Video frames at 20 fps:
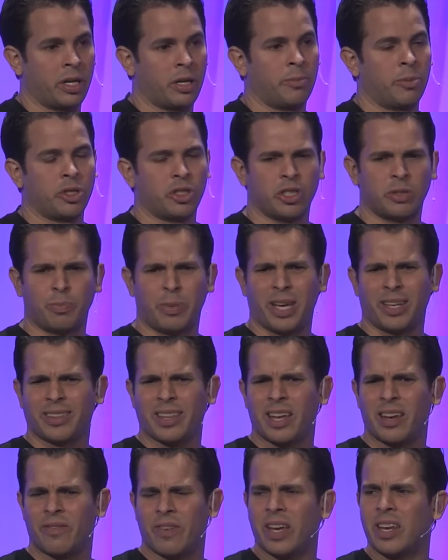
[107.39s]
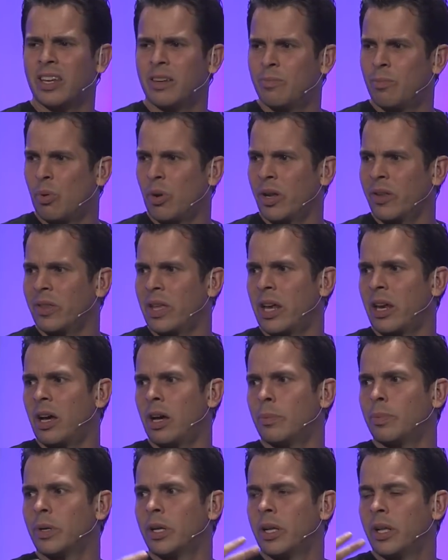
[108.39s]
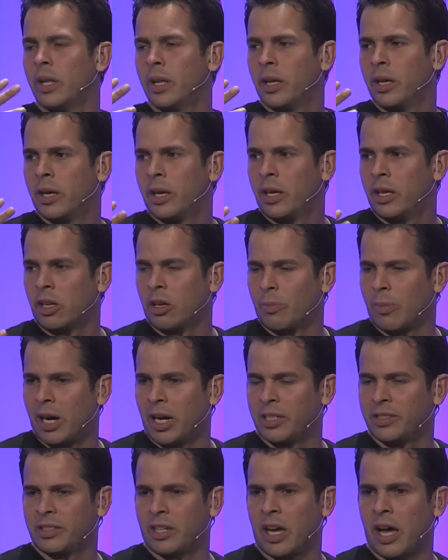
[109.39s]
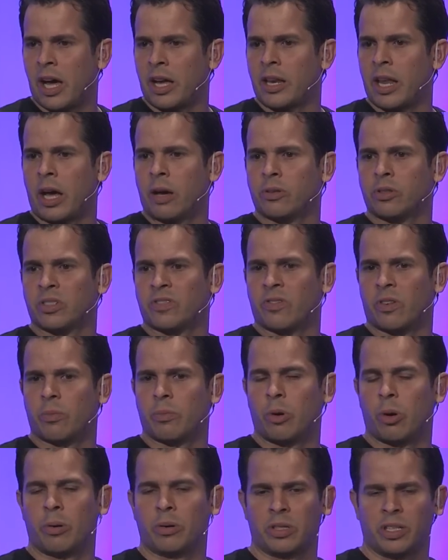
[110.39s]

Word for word: but just pick that event and bring that up in your mind's eye now, just for a moment.